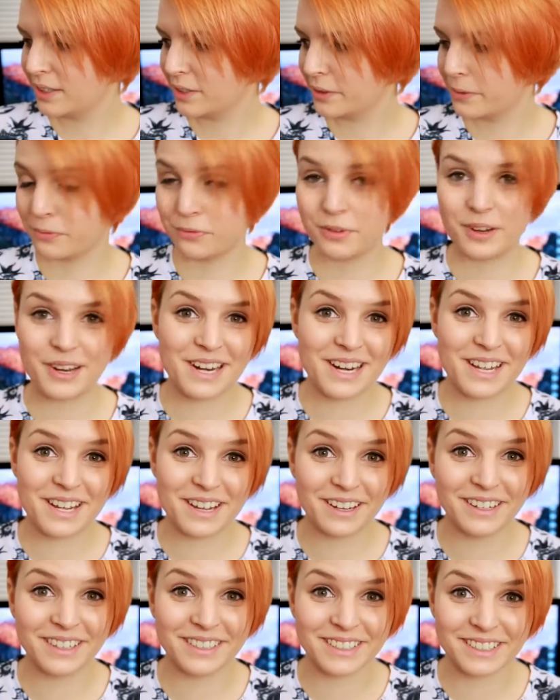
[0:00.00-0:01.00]
it's really
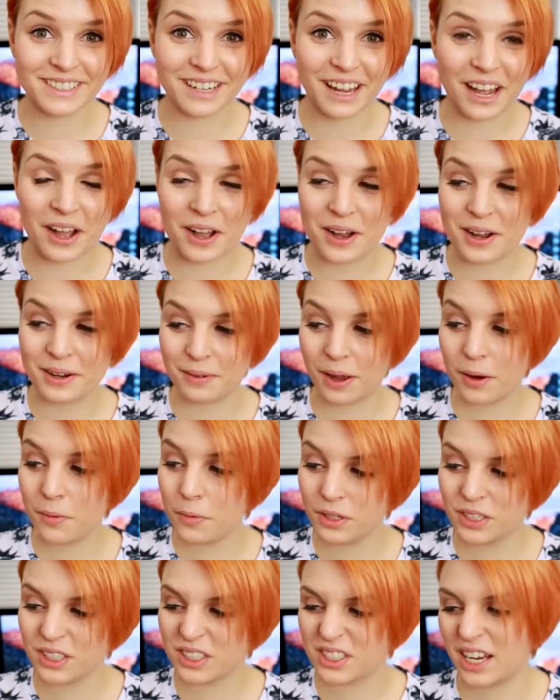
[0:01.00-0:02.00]
good. I
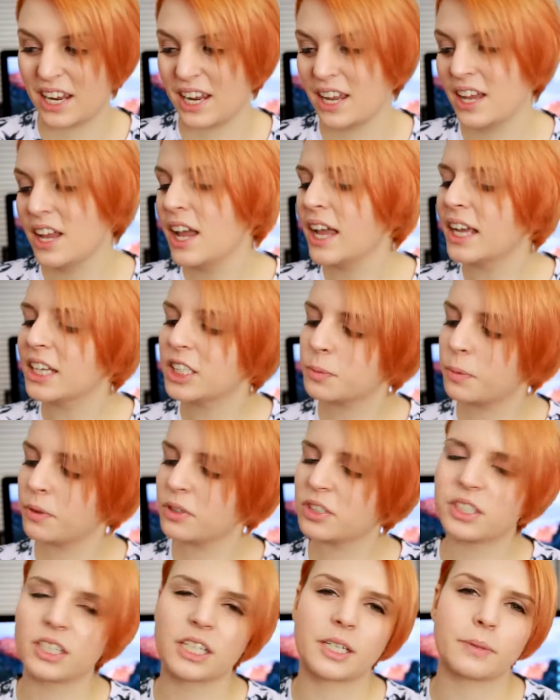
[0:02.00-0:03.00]
wouldn't say it's
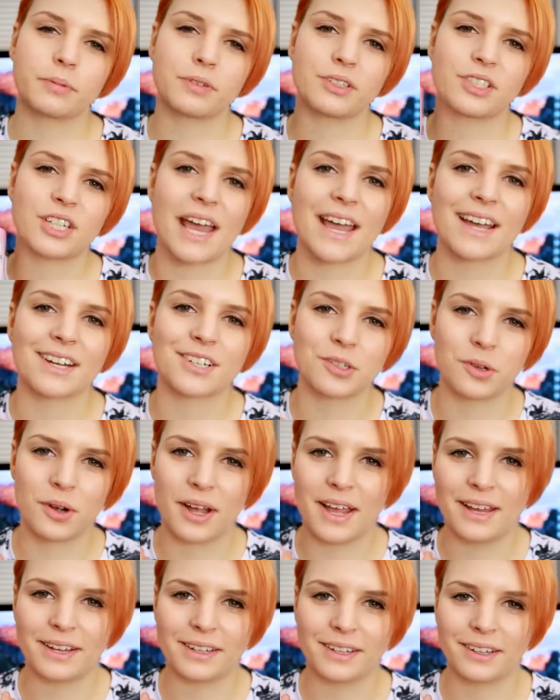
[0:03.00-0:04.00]
supposed to like protect your
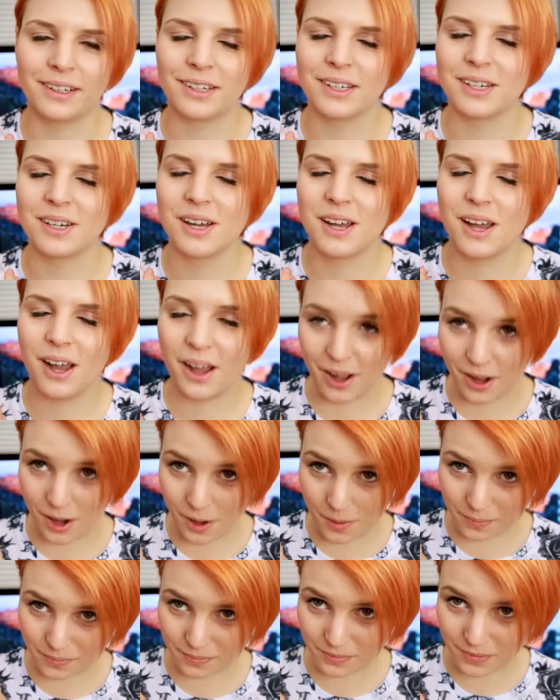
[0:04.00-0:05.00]
hair colour.
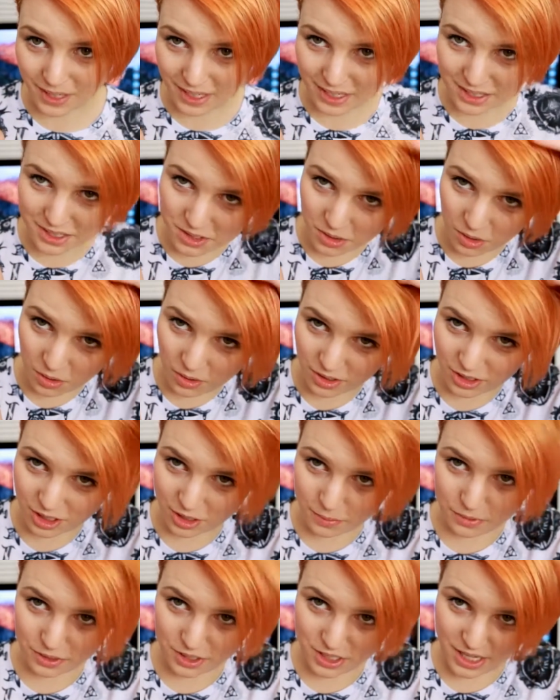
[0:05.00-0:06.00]
It's not
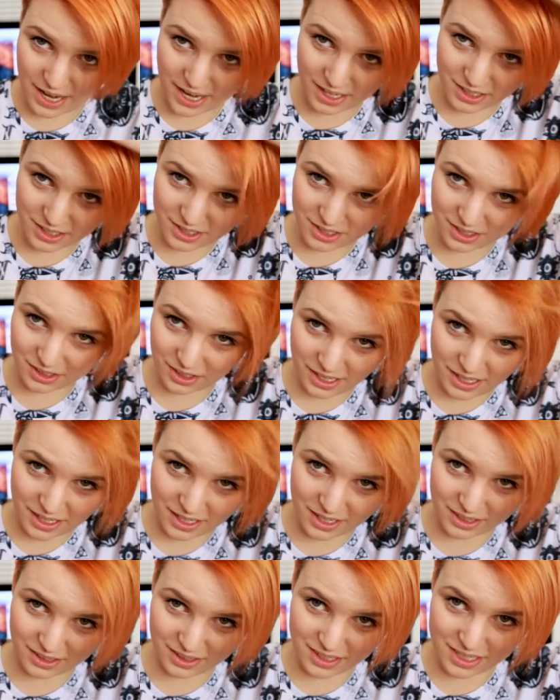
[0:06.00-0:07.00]
going to protect
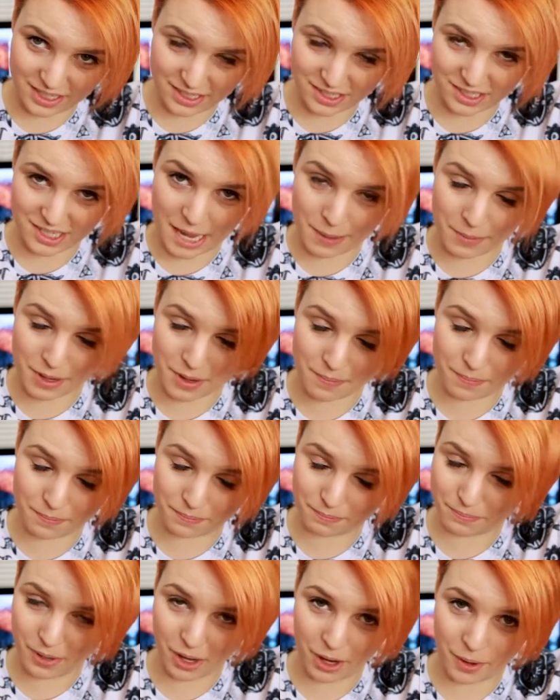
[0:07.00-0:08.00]
like these
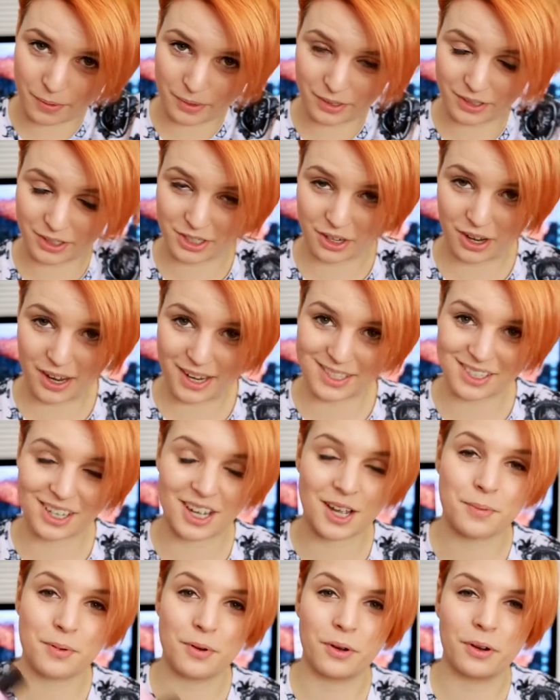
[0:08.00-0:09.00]
demi-permanent dyes that
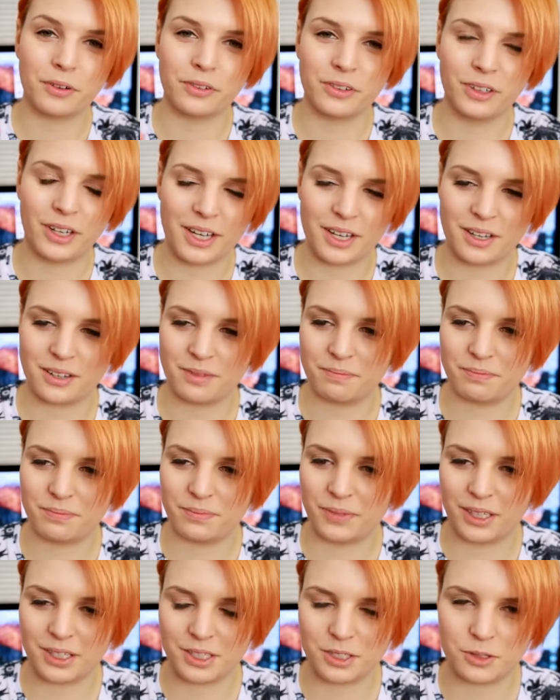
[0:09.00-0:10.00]
I put on like
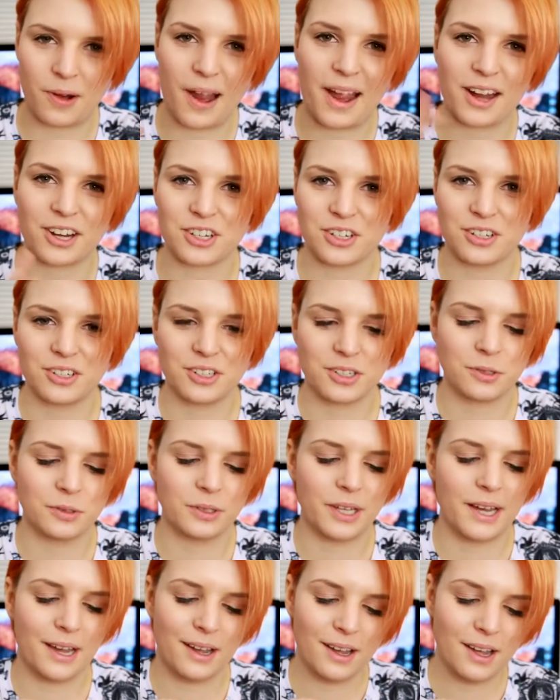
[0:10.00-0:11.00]
Directions and
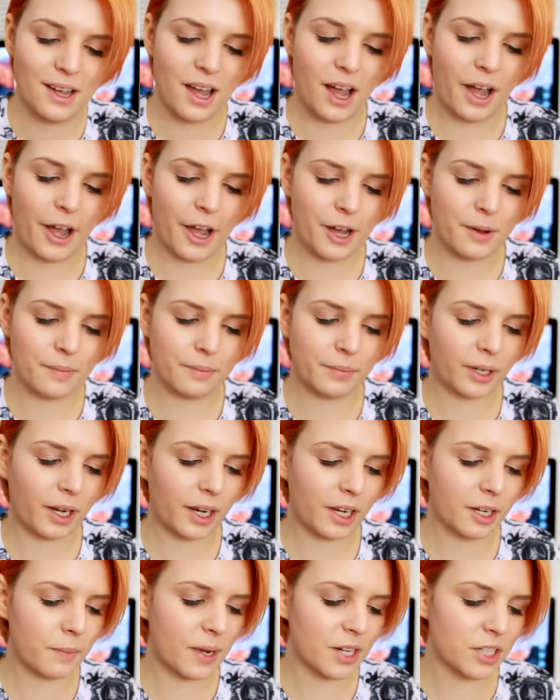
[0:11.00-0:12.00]
all that. But
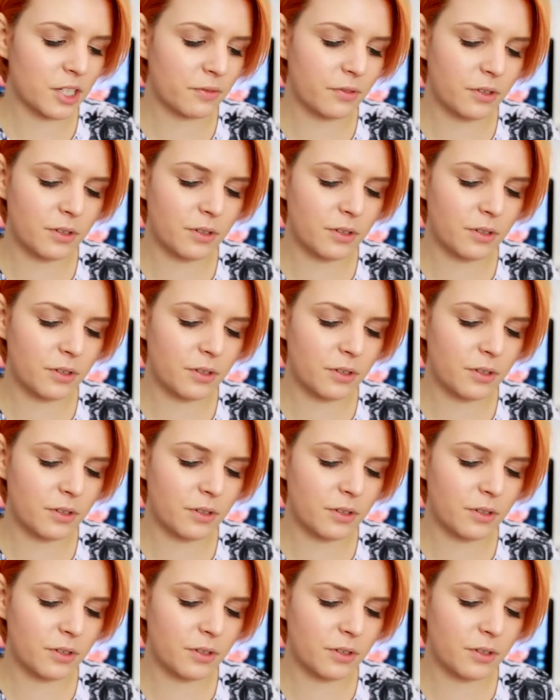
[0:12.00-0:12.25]
I can imagine